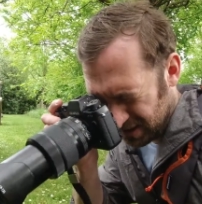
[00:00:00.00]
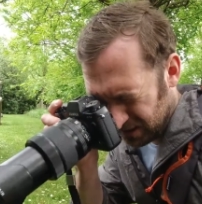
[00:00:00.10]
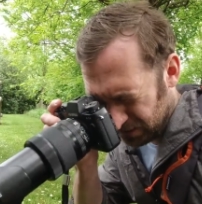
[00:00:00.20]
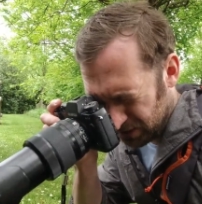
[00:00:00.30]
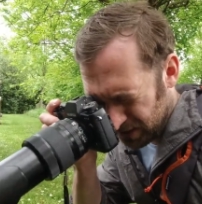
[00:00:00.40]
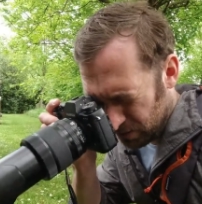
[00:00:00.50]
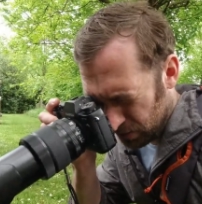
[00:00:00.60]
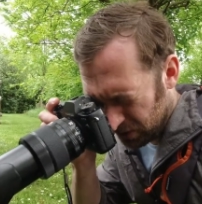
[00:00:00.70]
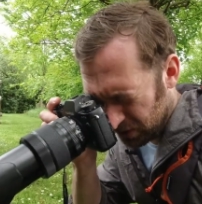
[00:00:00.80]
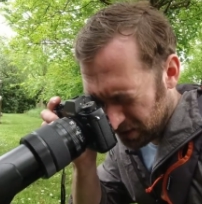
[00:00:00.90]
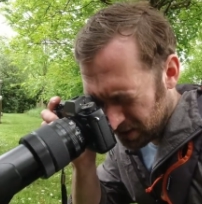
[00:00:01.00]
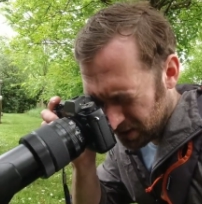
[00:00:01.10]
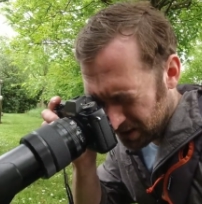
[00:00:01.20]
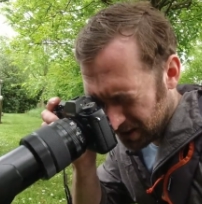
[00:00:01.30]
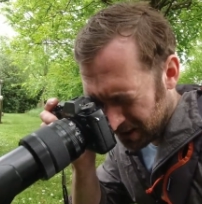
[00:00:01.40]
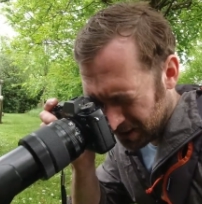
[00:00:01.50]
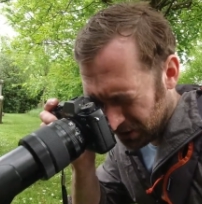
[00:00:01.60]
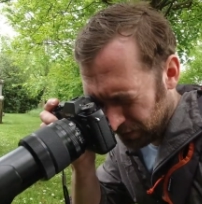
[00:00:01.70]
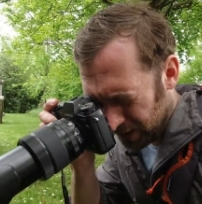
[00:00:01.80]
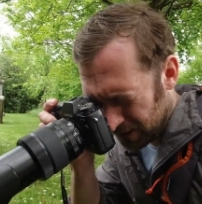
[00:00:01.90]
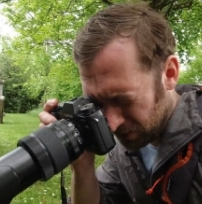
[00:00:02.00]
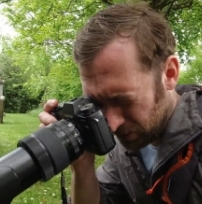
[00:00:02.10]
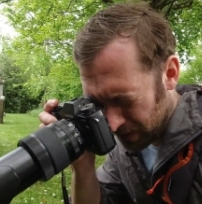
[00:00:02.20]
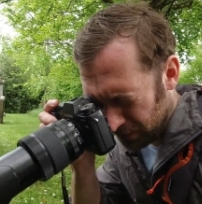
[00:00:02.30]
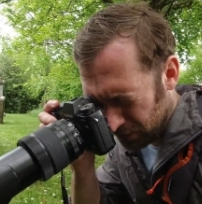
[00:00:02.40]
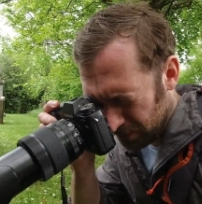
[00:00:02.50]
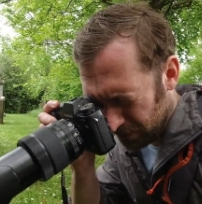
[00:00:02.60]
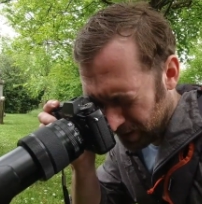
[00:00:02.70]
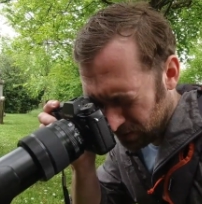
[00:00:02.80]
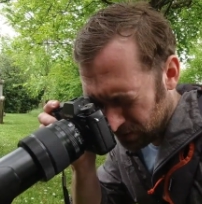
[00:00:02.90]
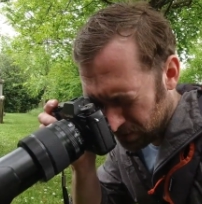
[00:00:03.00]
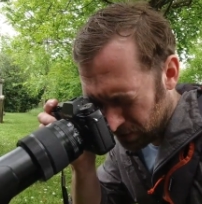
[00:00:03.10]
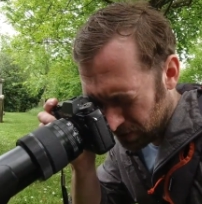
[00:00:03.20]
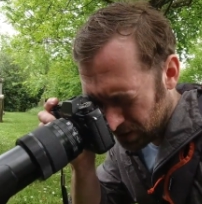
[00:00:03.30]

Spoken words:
I'd love to get one as it's flying away from the flower, but